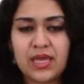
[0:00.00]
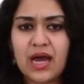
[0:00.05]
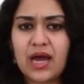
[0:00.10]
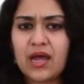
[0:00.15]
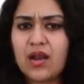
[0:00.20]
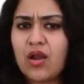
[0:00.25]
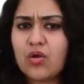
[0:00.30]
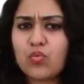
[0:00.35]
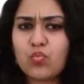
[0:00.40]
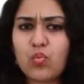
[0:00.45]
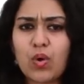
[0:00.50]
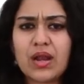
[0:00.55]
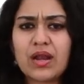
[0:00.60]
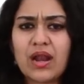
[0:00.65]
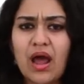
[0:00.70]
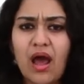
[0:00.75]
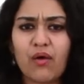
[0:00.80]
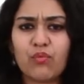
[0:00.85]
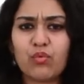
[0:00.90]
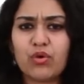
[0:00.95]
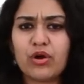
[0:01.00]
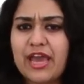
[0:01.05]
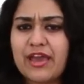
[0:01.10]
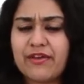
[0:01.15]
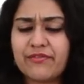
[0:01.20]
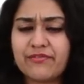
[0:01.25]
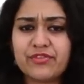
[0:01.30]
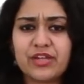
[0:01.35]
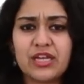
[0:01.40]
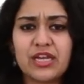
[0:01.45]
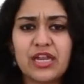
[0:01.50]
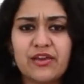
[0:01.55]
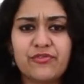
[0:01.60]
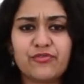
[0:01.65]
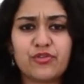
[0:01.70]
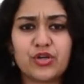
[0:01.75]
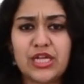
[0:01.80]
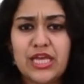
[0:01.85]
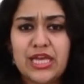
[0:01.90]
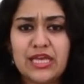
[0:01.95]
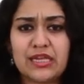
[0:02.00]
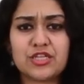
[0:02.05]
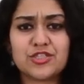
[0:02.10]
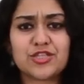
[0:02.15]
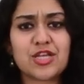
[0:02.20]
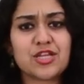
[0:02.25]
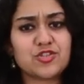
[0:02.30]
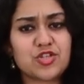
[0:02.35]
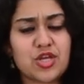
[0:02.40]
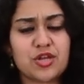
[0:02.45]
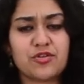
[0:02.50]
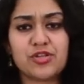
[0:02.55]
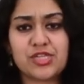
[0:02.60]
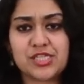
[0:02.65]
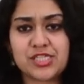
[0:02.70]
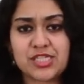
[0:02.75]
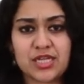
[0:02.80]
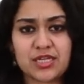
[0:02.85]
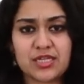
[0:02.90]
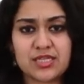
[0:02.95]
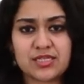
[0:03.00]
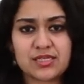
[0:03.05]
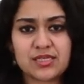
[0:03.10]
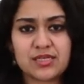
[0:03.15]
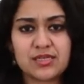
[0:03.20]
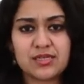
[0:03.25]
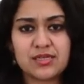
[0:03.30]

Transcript: Allot one hour every day for English and general studies.